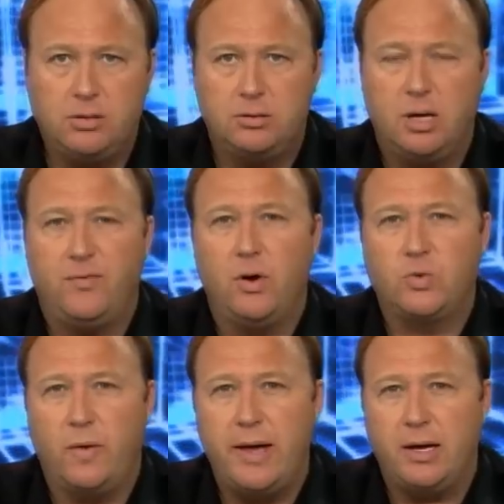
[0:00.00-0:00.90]
also tell
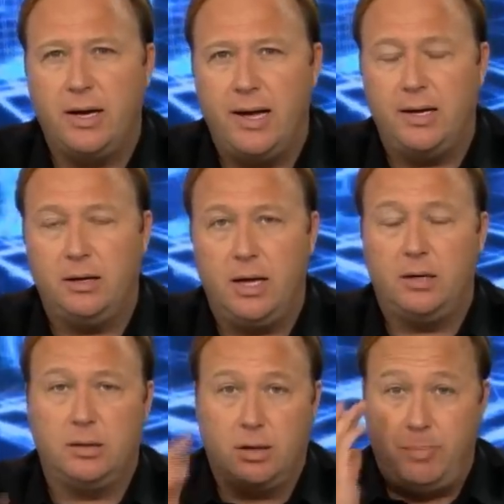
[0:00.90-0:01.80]
folks where they can get it and get
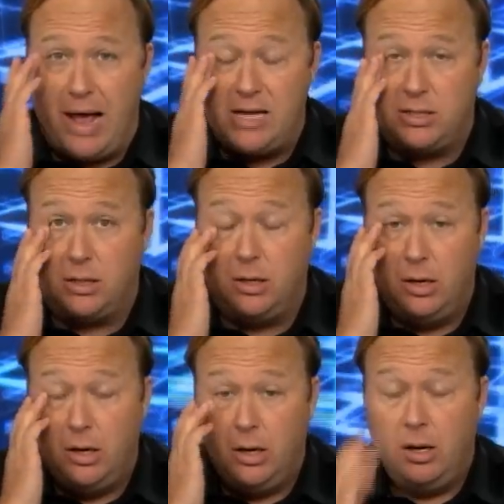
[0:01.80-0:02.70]
it to their pastor.
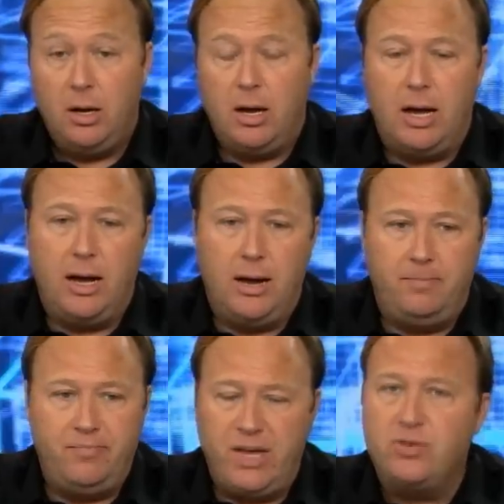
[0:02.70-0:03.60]

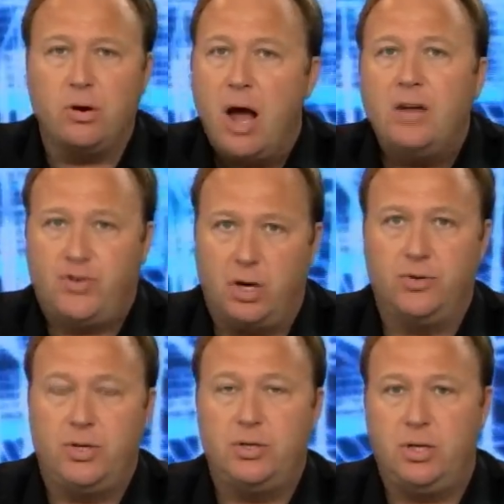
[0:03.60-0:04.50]
Uh, these are not
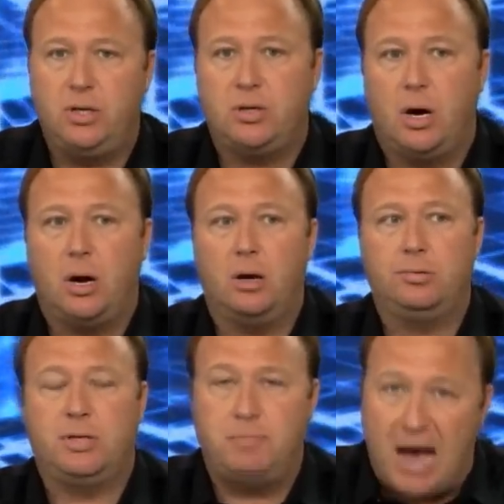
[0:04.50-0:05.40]
churches. These are
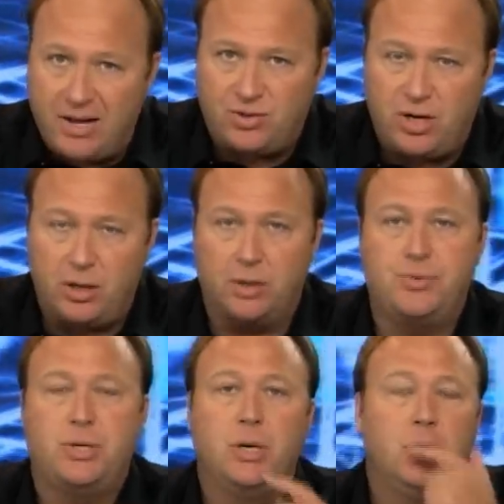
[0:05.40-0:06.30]
spy
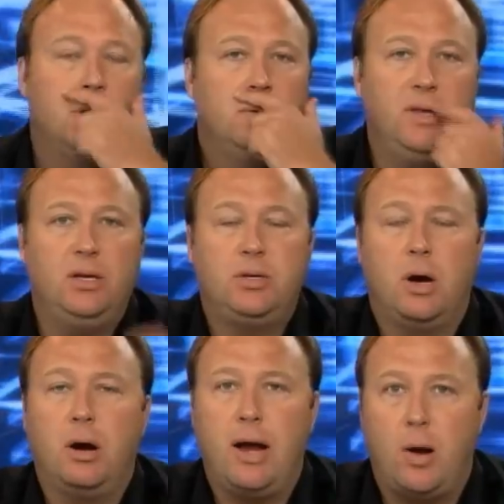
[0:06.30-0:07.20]
centers. These
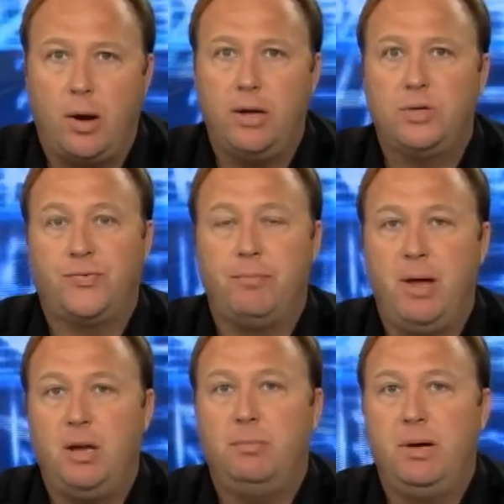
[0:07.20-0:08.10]
are areas for
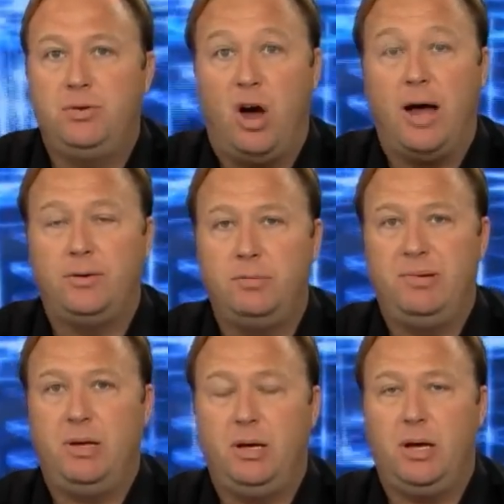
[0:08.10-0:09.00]
men to be taught to
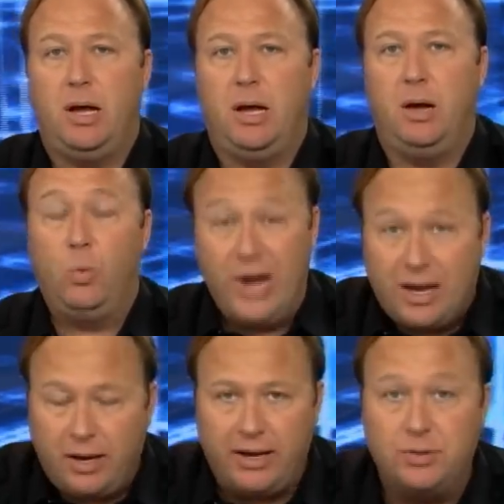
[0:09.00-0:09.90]
be uh,
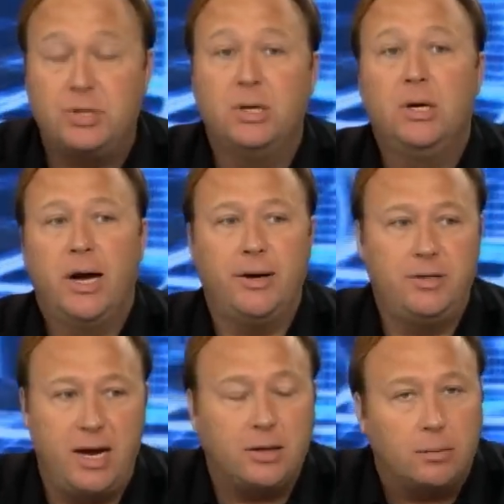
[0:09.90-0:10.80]
weaklings and
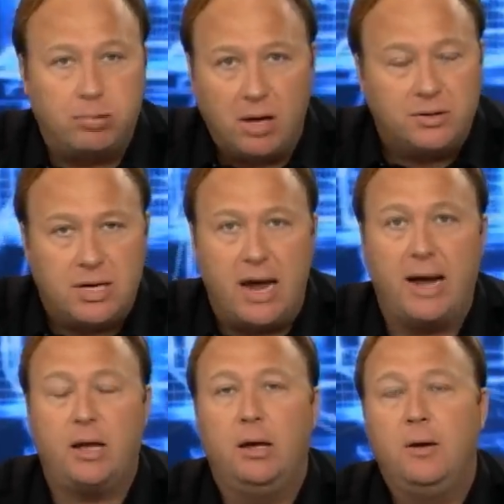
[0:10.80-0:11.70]
to take their
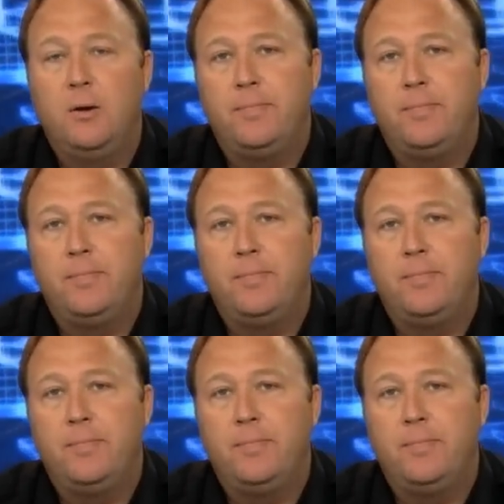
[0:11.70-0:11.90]
Prozac